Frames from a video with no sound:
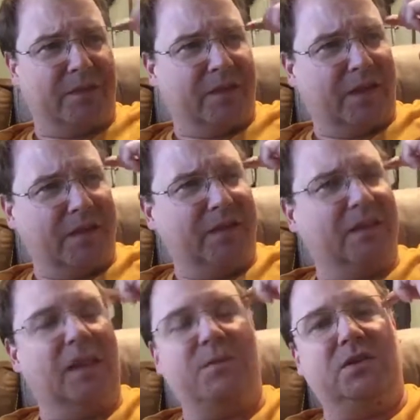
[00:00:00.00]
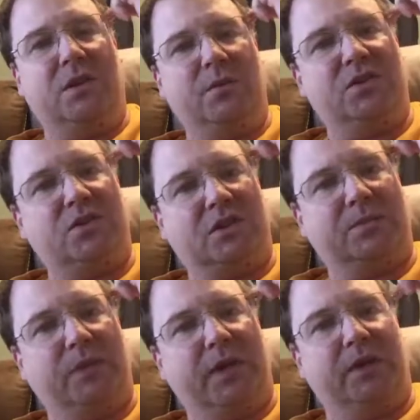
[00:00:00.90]
let me just
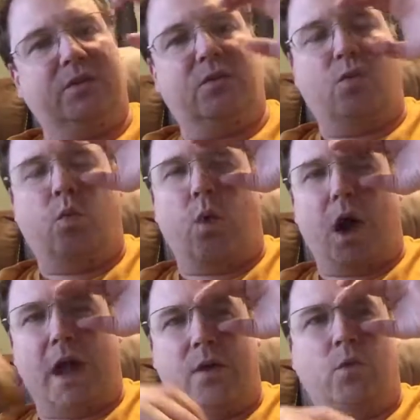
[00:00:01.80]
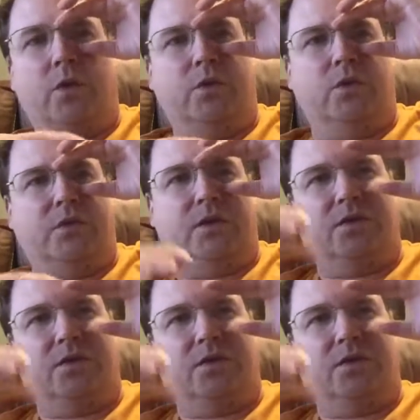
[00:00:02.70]
explain why we're doing this.